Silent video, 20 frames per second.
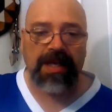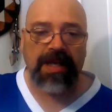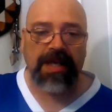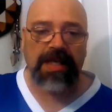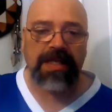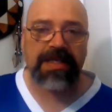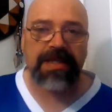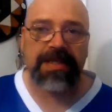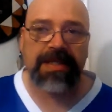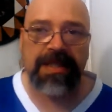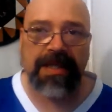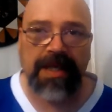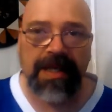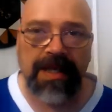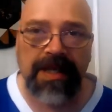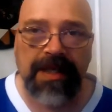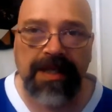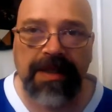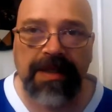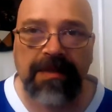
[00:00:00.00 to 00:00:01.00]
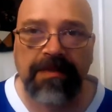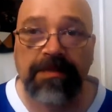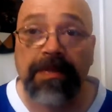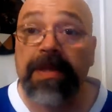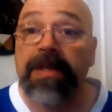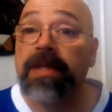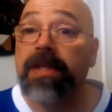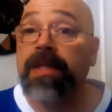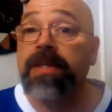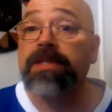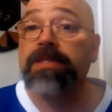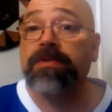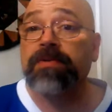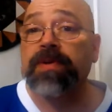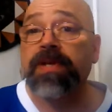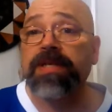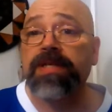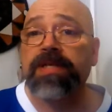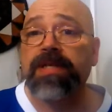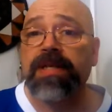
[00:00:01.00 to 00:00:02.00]
It's been an
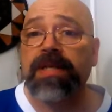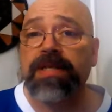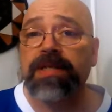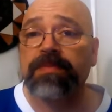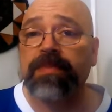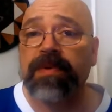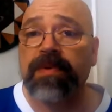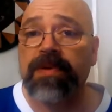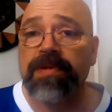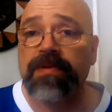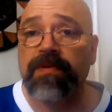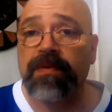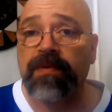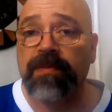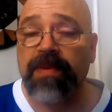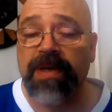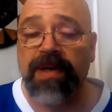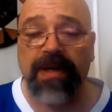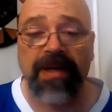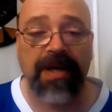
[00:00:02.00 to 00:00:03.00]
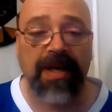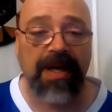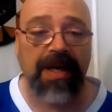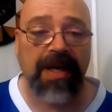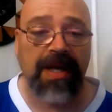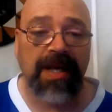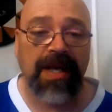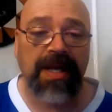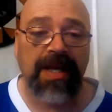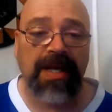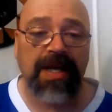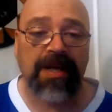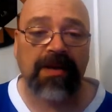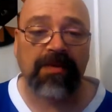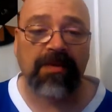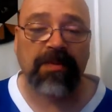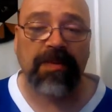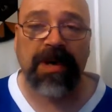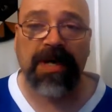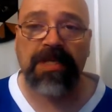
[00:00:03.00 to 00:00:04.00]
interesting experience for me. It
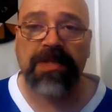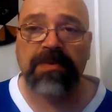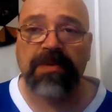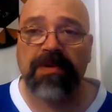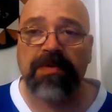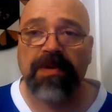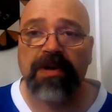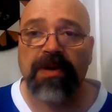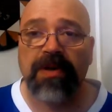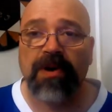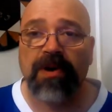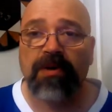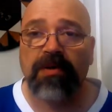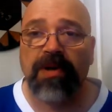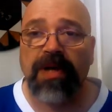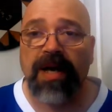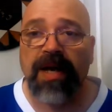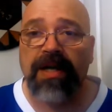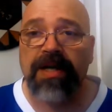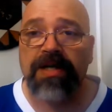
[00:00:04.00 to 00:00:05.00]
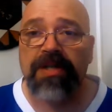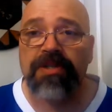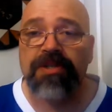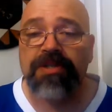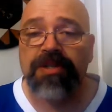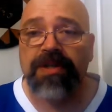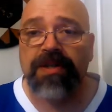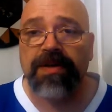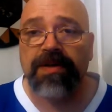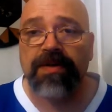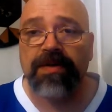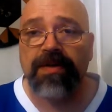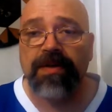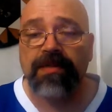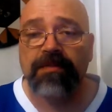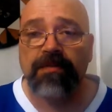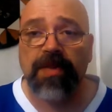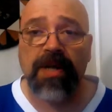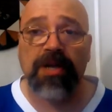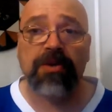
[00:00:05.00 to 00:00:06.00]
reminds me of the old adage,
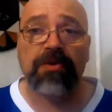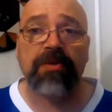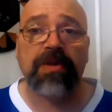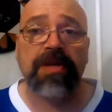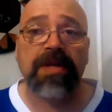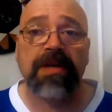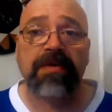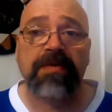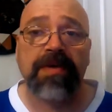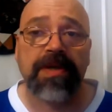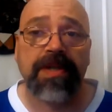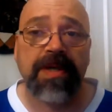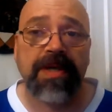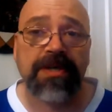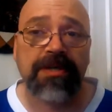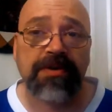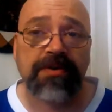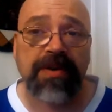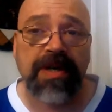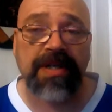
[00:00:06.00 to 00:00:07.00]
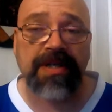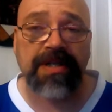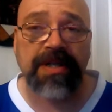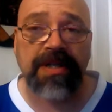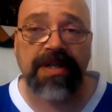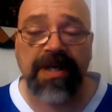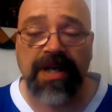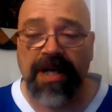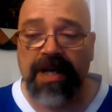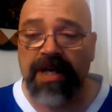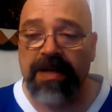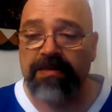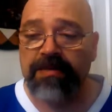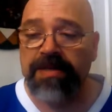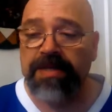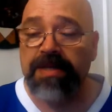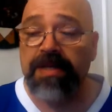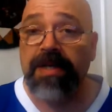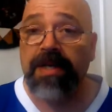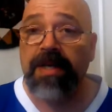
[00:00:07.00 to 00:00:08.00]
may you live in interesting
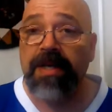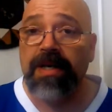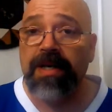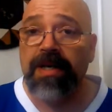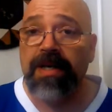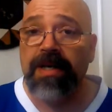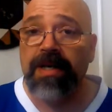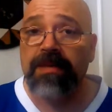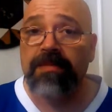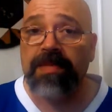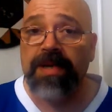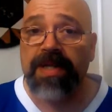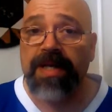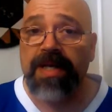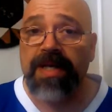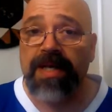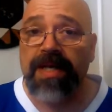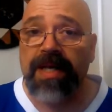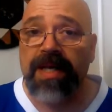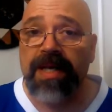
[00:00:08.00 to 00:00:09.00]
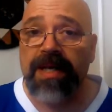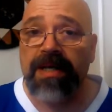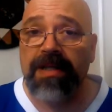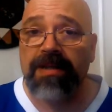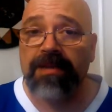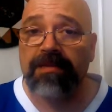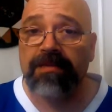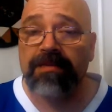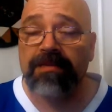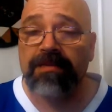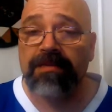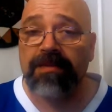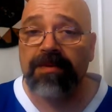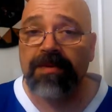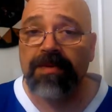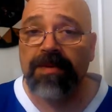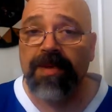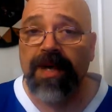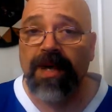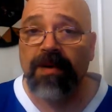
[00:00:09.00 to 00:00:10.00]
times. But then again,
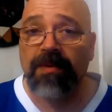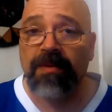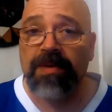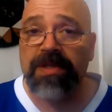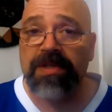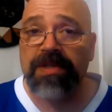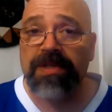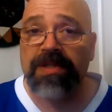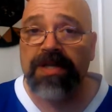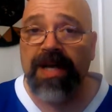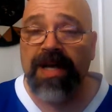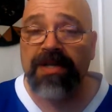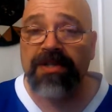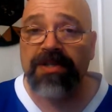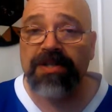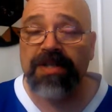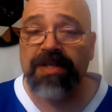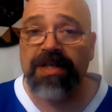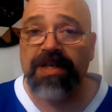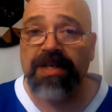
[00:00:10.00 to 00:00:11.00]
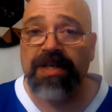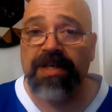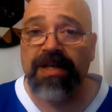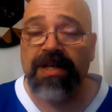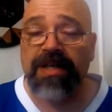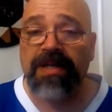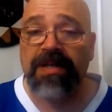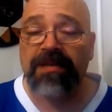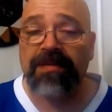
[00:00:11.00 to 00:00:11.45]
that was actually